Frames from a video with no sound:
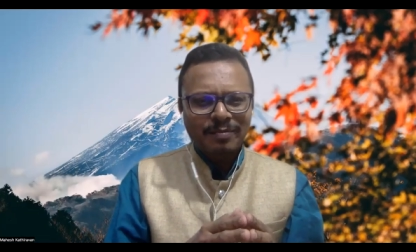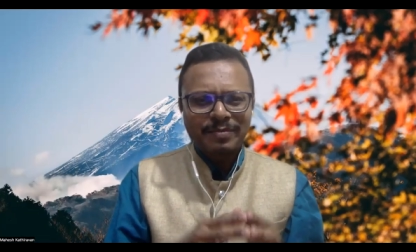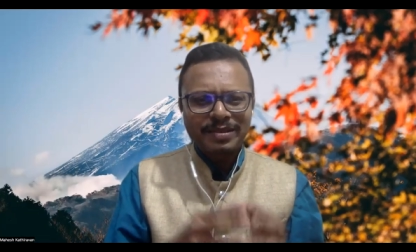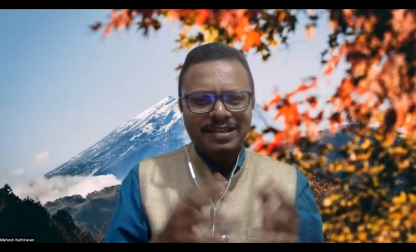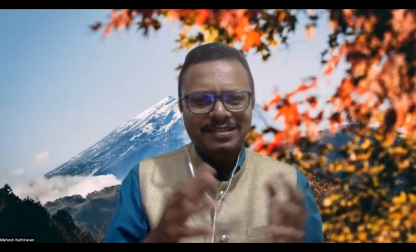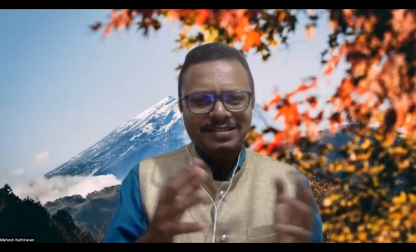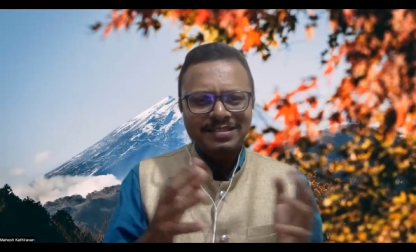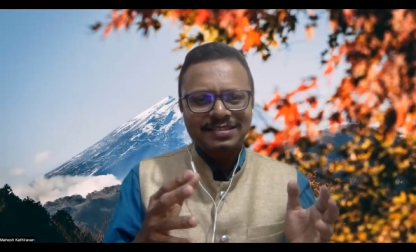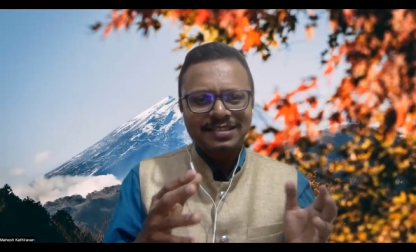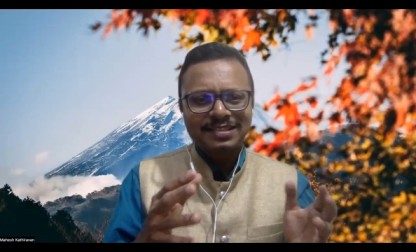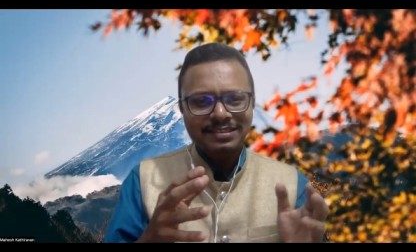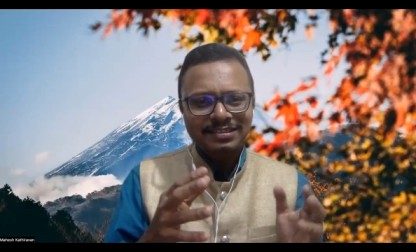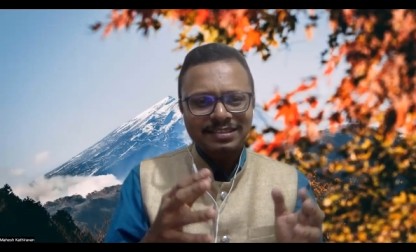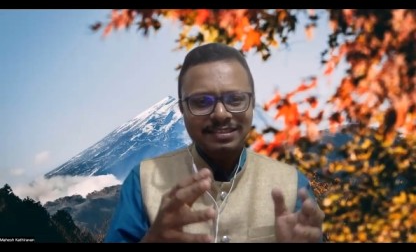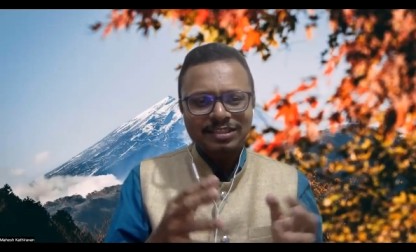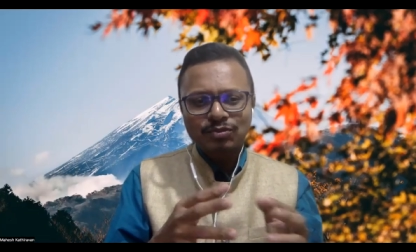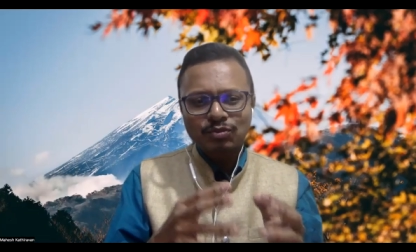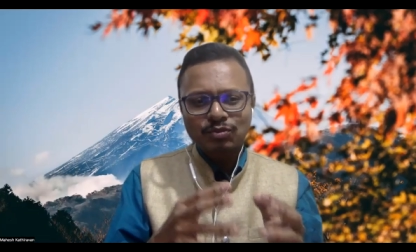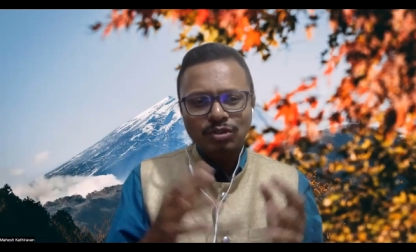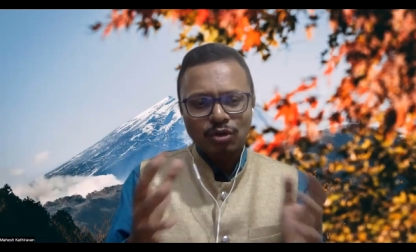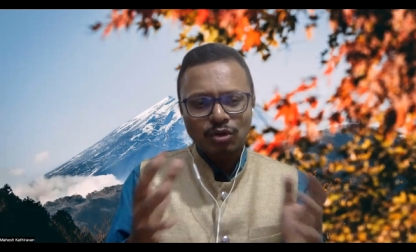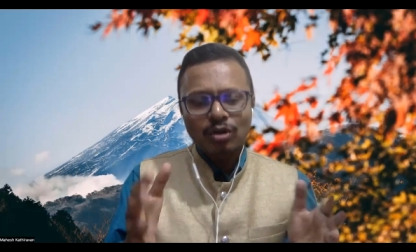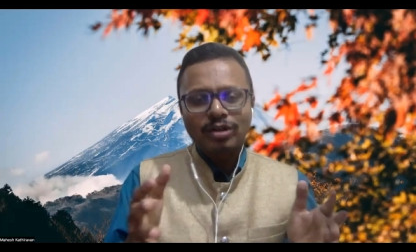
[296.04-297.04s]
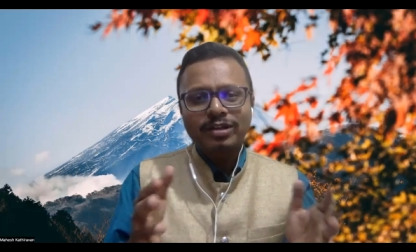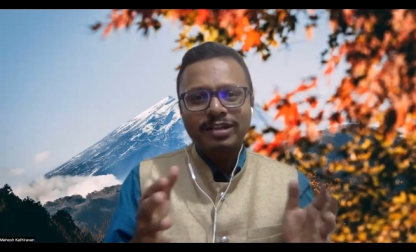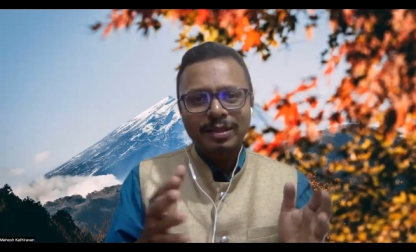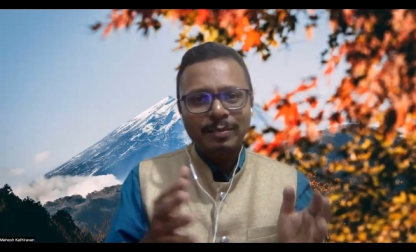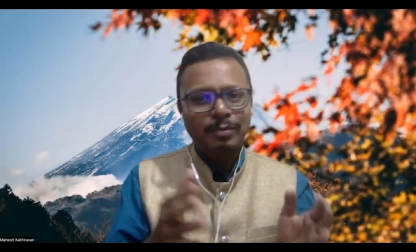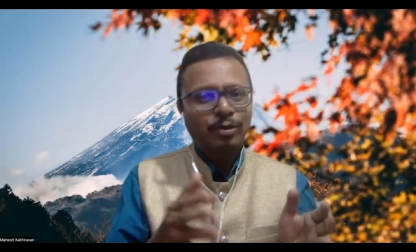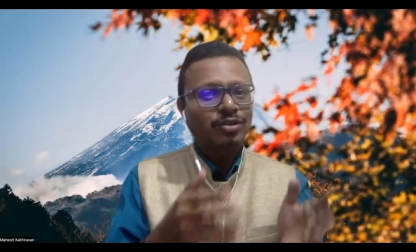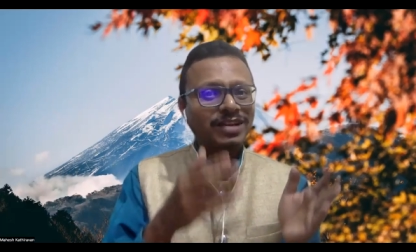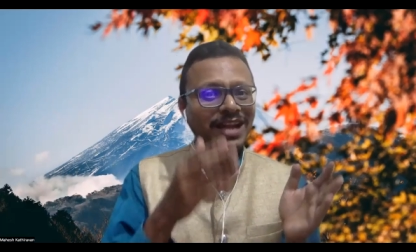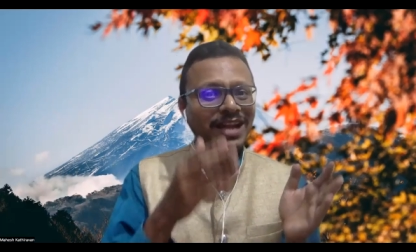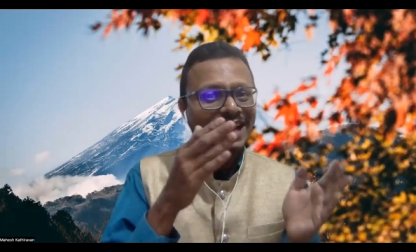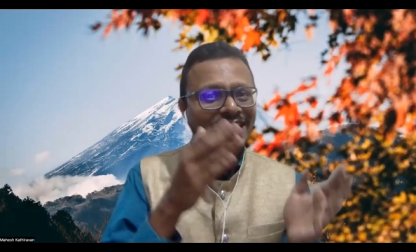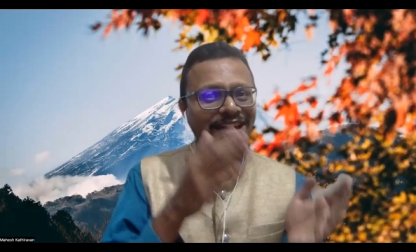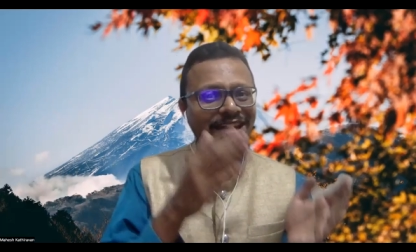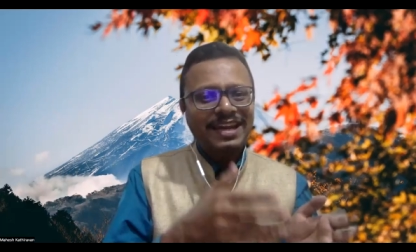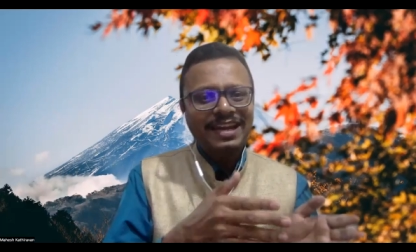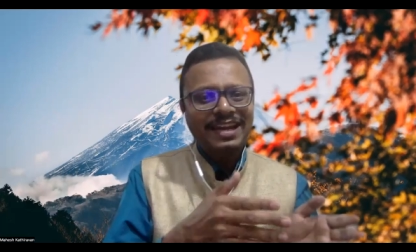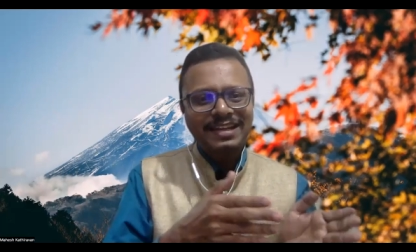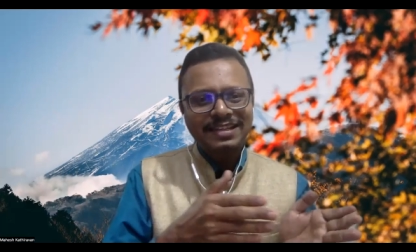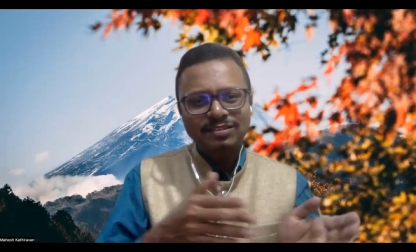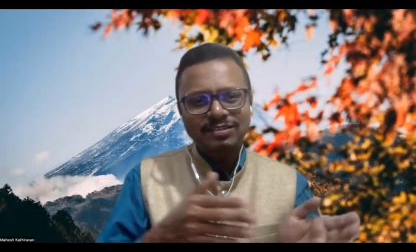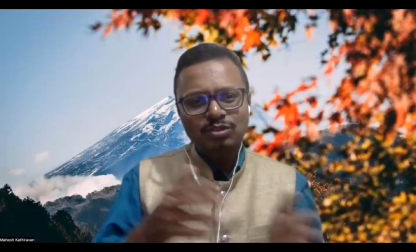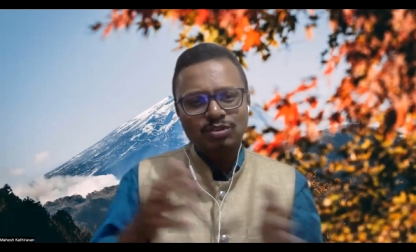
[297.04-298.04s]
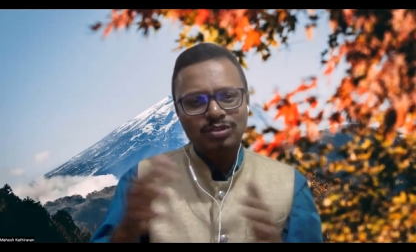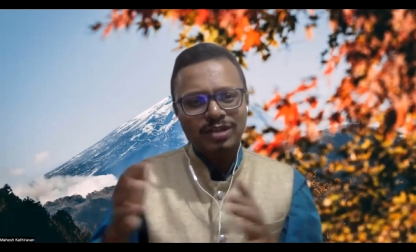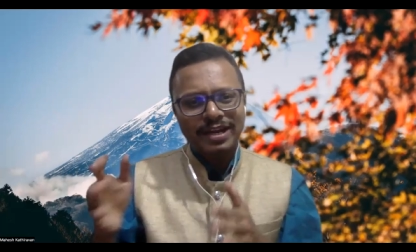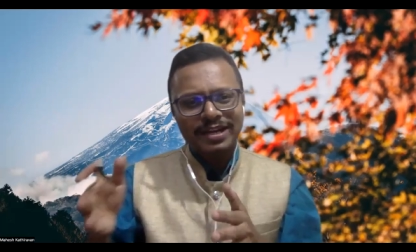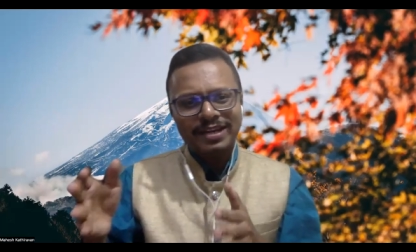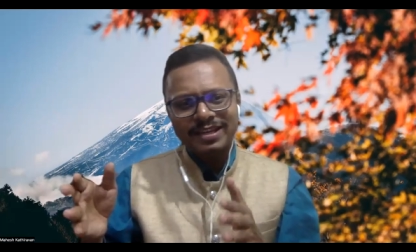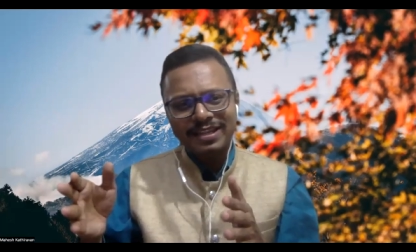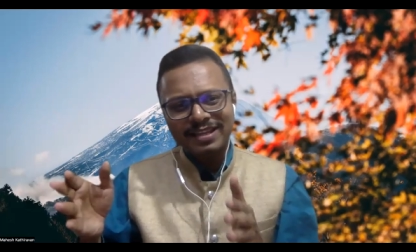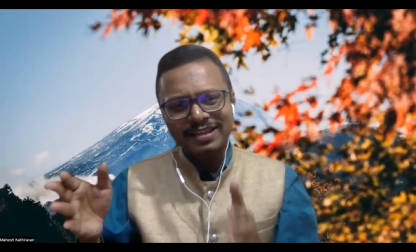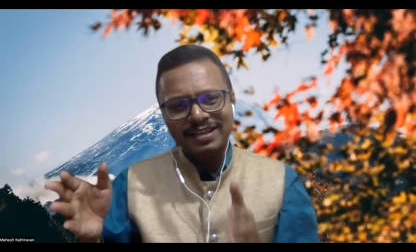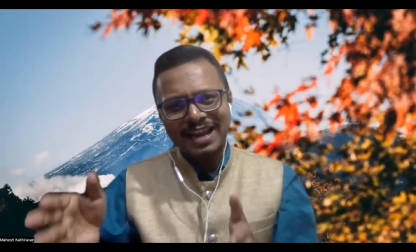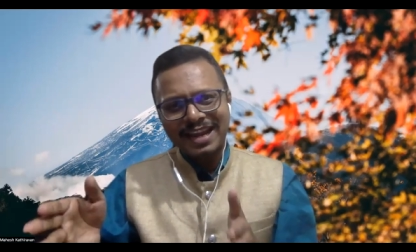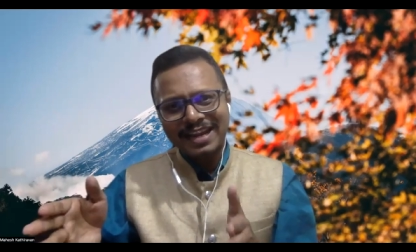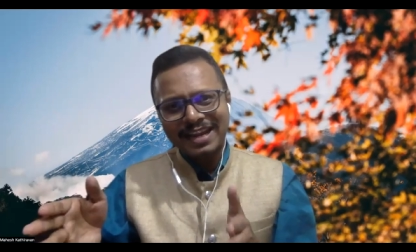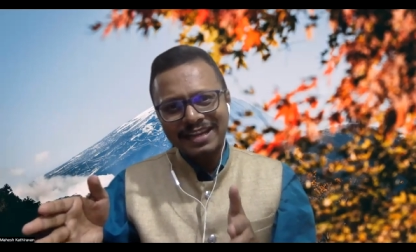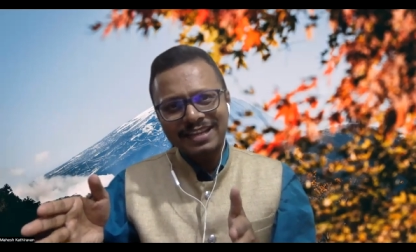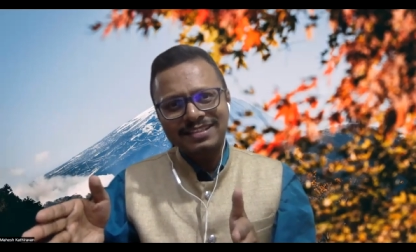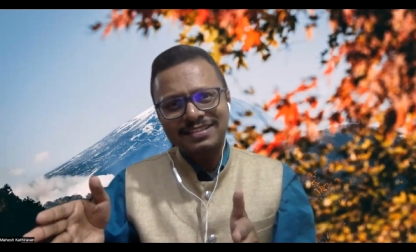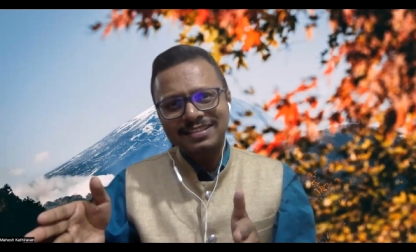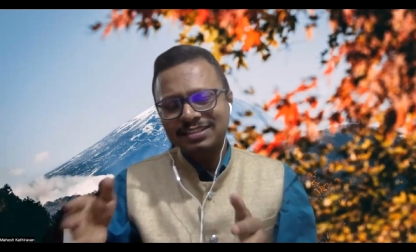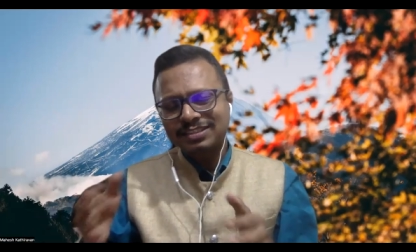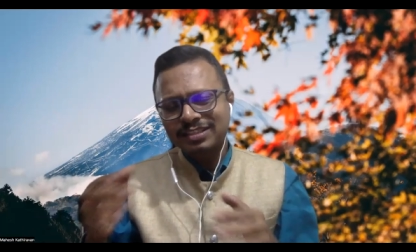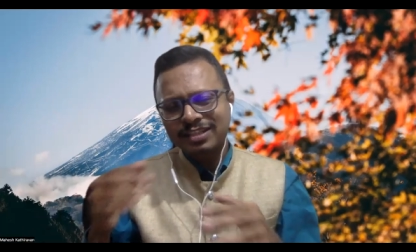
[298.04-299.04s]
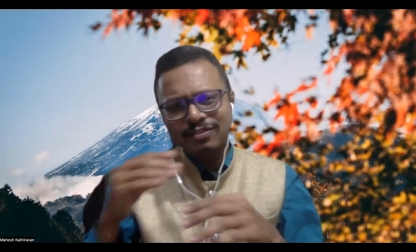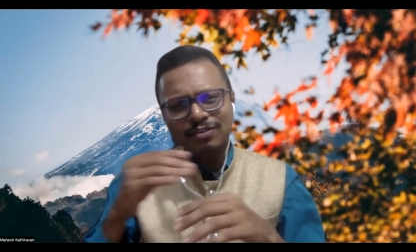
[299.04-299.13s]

BSE census were not there, because 1980s to 1996